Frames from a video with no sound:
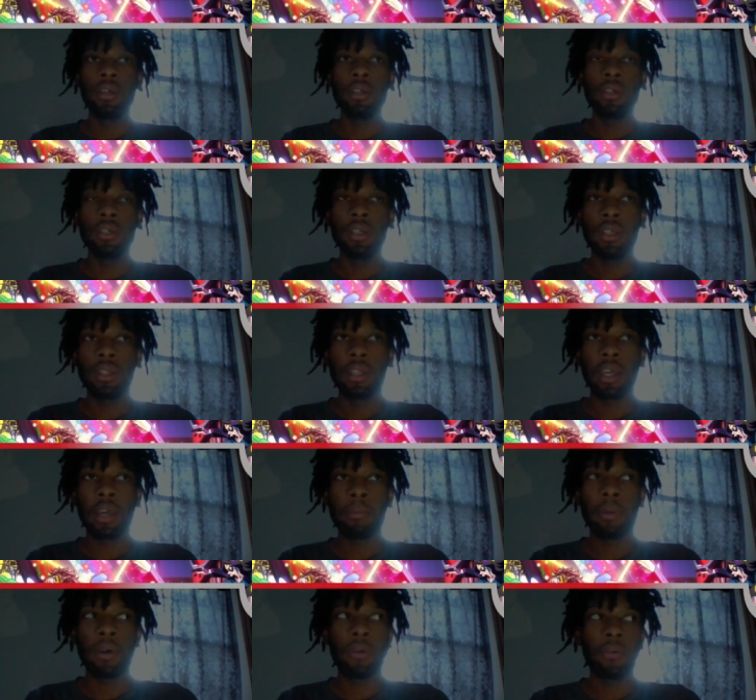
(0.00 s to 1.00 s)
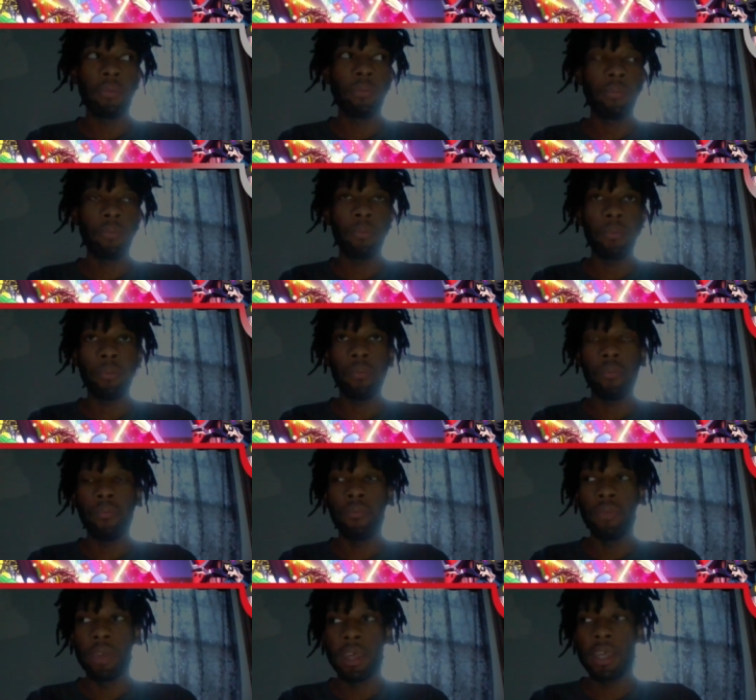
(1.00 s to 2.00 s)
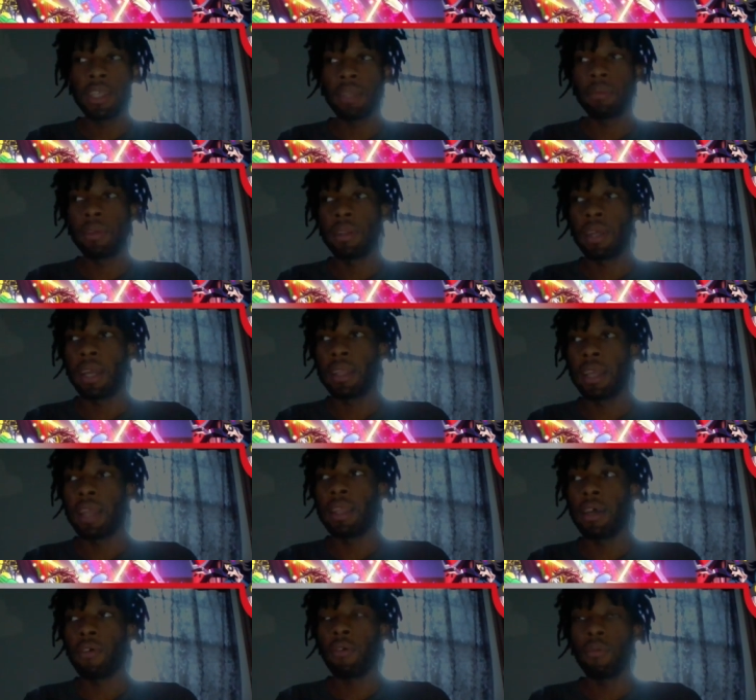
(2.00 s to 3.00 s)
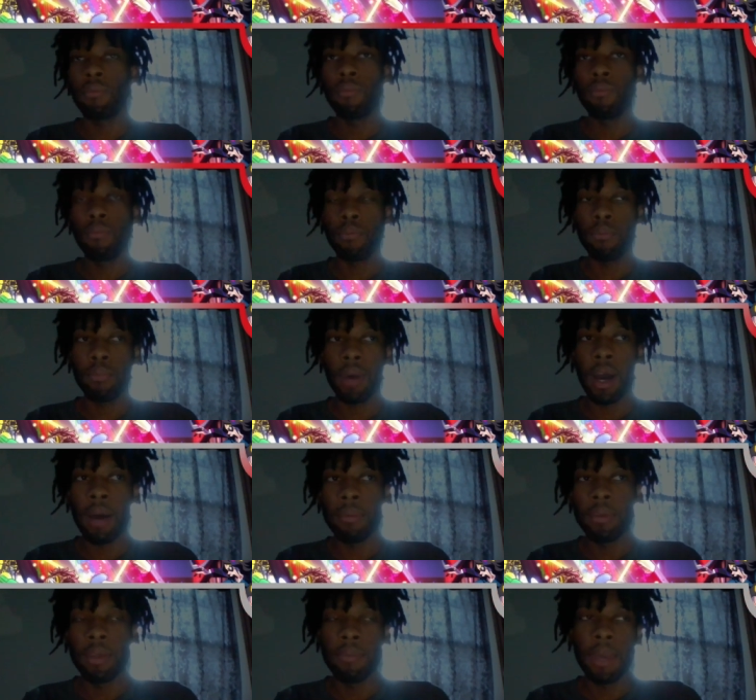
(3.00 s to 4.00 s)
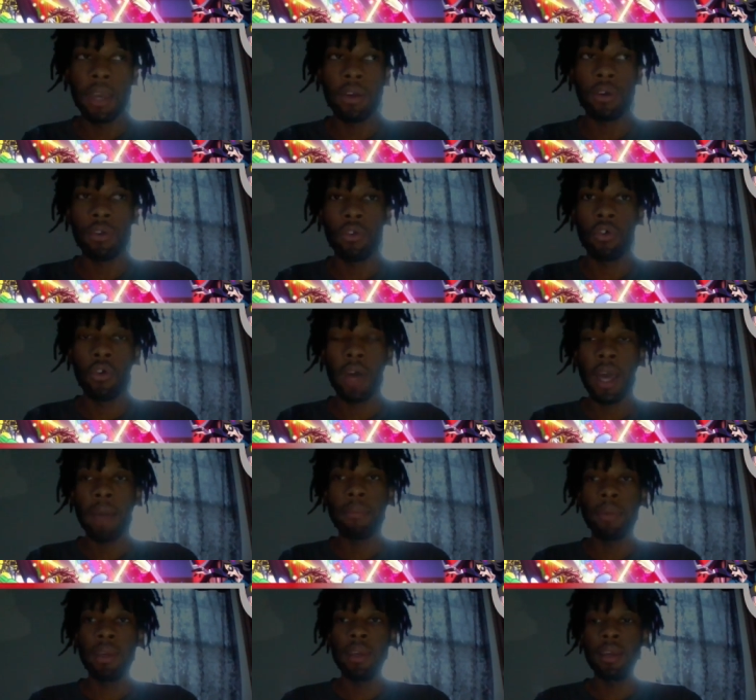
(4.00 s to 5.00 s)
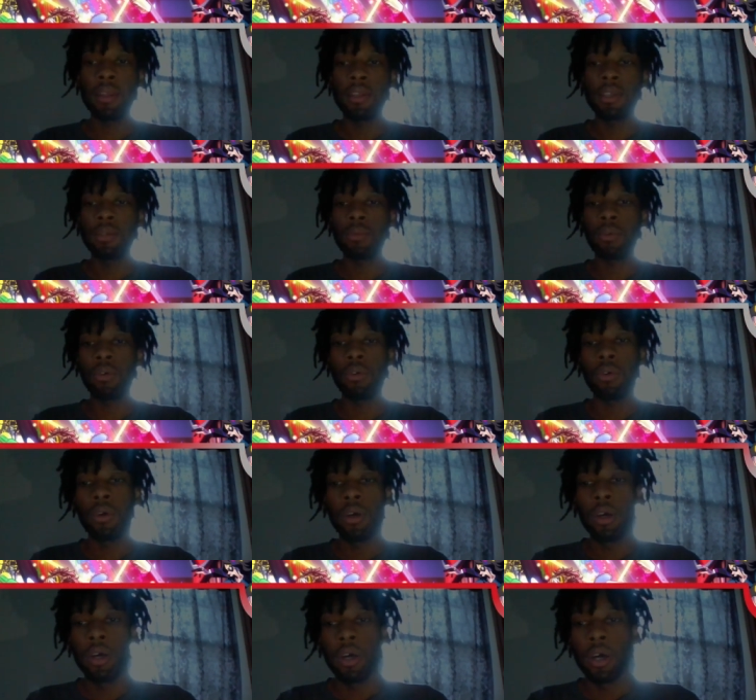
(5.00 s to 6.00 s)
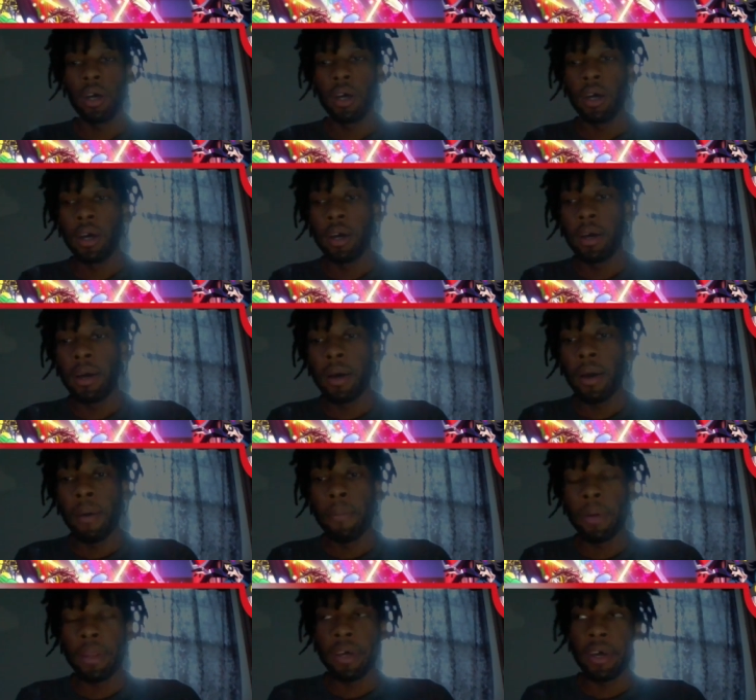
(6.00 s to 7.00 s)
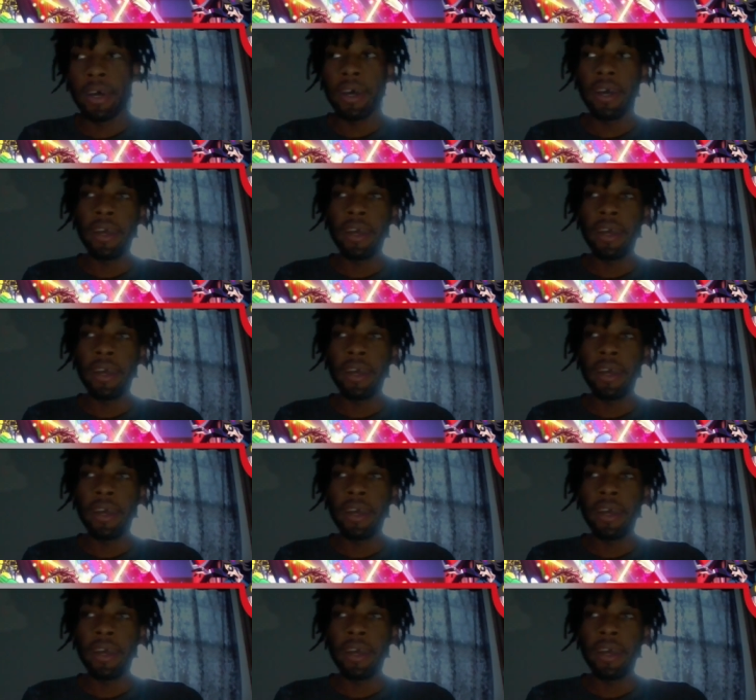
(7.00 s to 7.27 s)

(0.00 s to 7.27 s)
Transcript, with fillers: She didn't think about getting something like that that would probably make her a little happy in this world. But